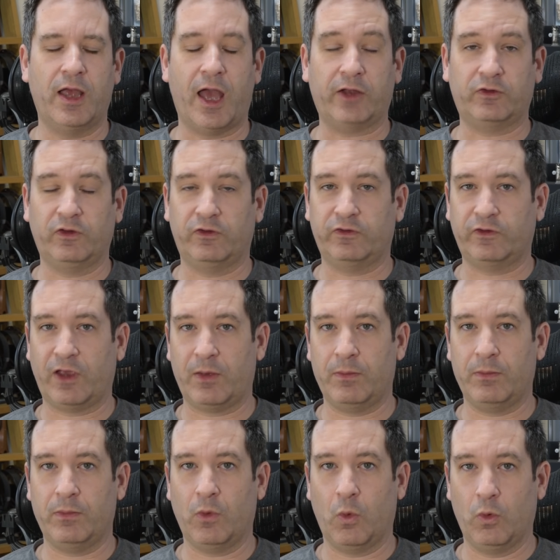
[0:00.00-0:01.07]
actually
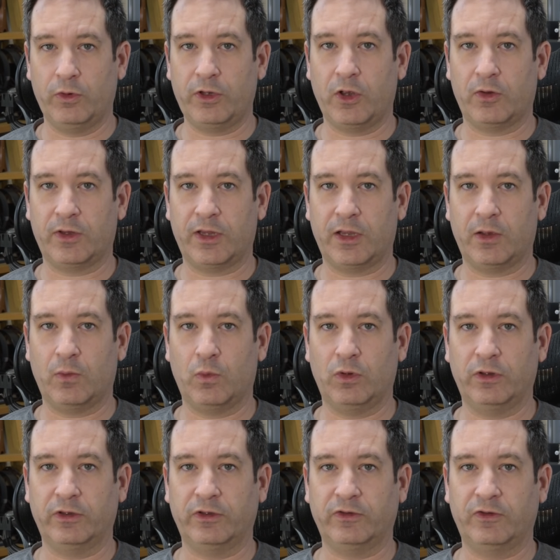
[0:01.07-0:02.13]
some audio gear
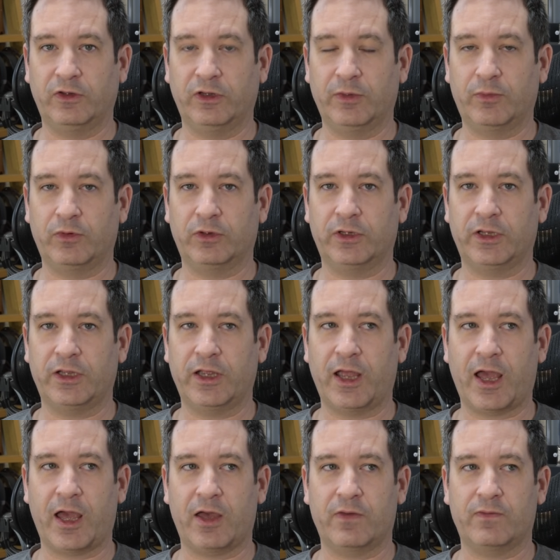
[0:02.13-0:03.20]
will deliberately
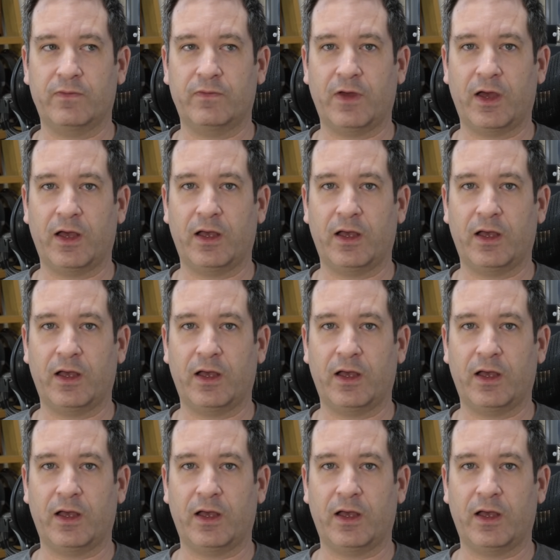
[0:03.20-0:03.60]
have,